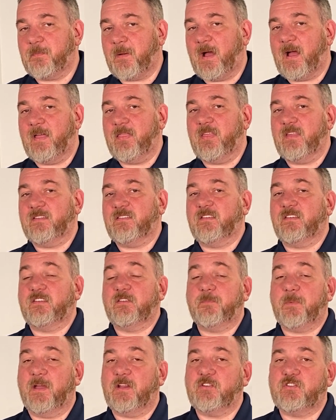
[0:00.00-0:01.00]
by this
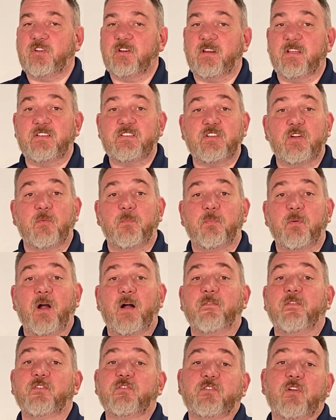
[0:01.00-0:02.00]
suspension until
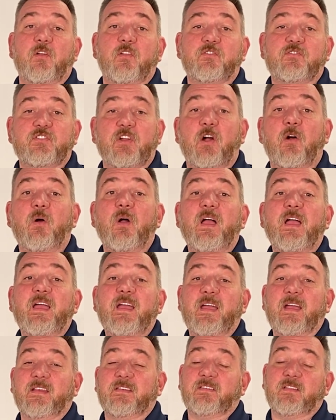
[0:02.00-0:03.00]
Bravo Star of the Show
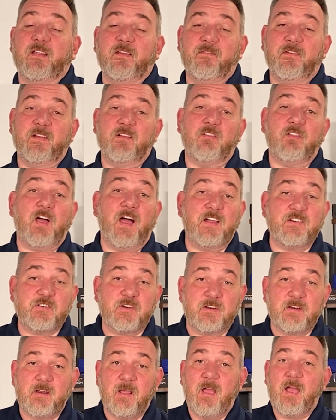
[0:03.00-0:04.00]
hits Living
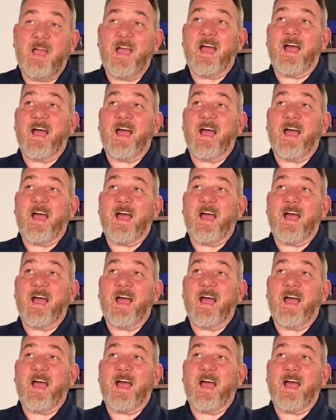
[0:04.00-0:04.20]
Legend.